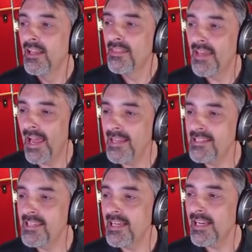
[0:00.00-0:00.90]
The
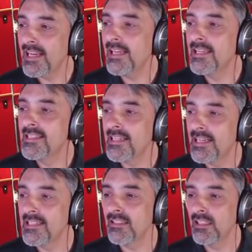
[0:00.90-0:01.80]
S D E is
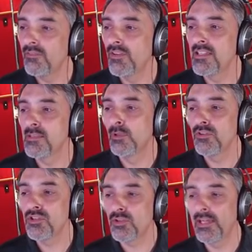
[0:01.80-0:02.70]
easily visible.
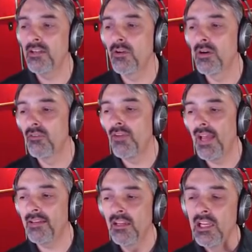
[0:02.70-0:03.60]
Screen door
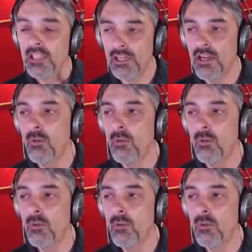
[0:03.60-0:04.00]
effect. You know